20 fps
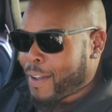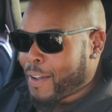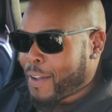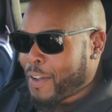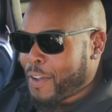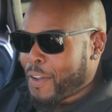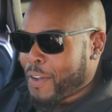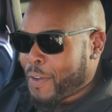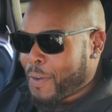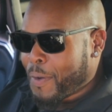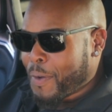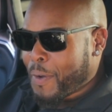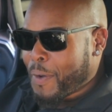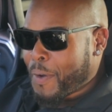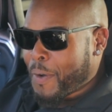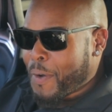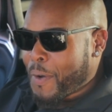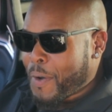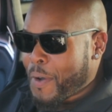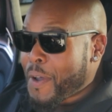There's a little
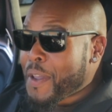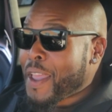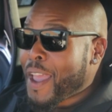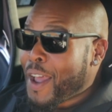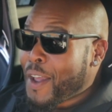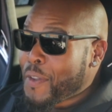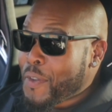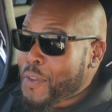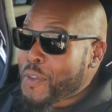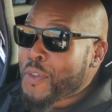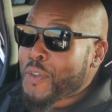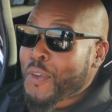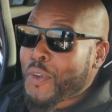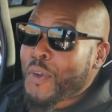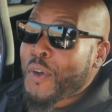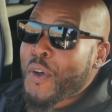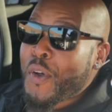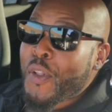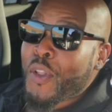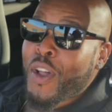click, the exhaust valve's
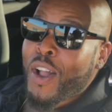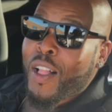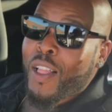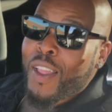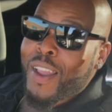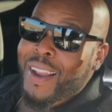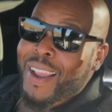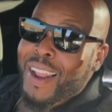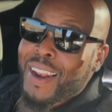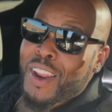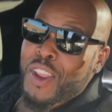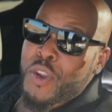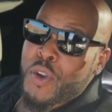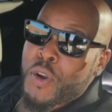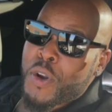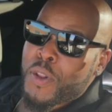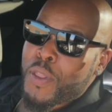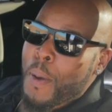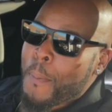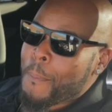closed. A little click, and then
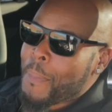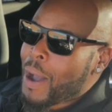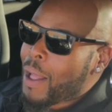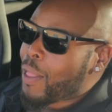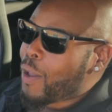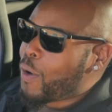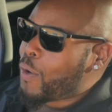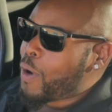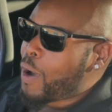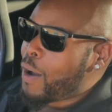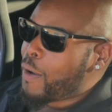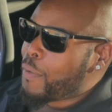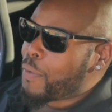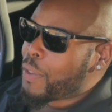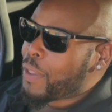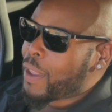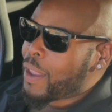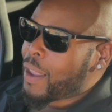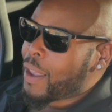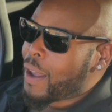you hear the mellow
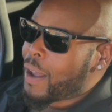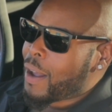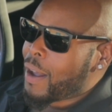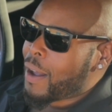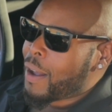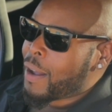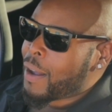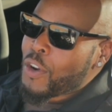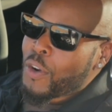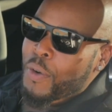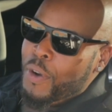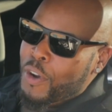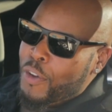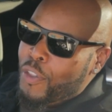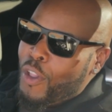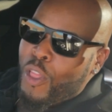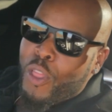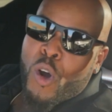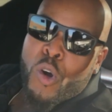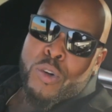of the, you don't hear
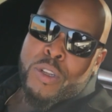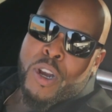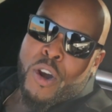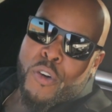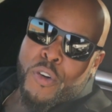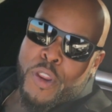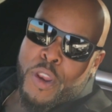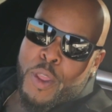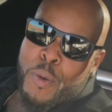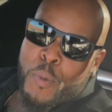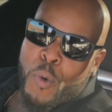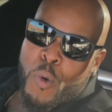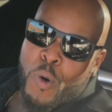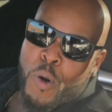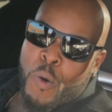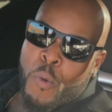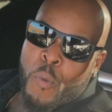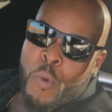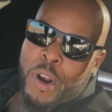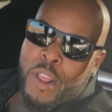the low tone
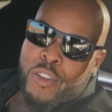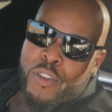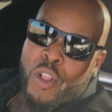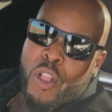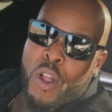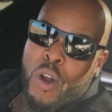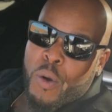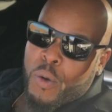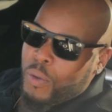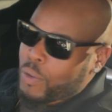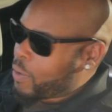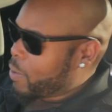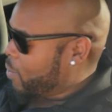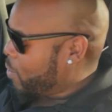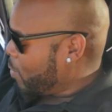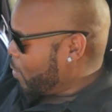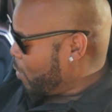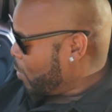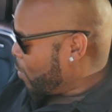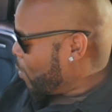anymore when it's closed.
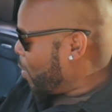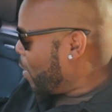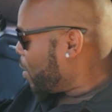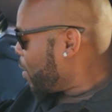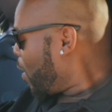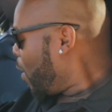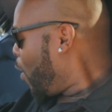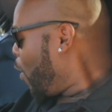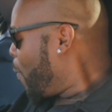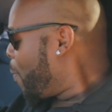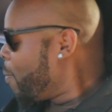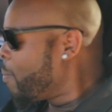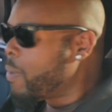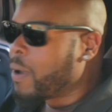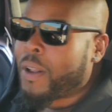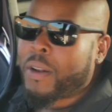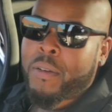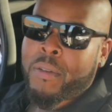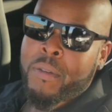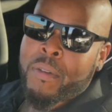As soon as you hit the open
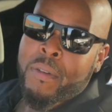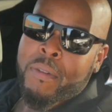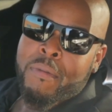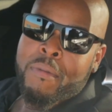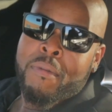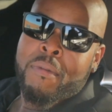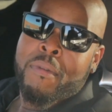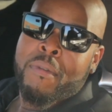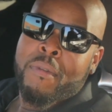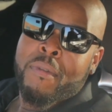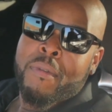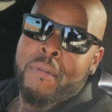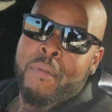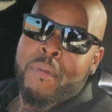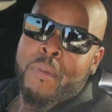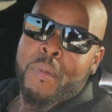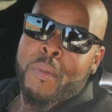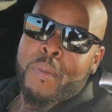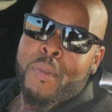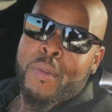button,
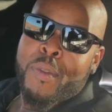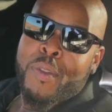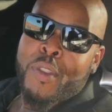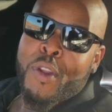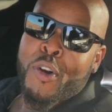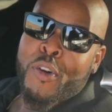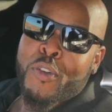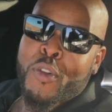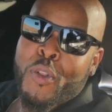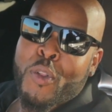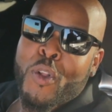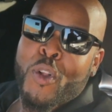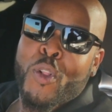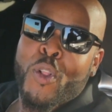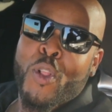there's a little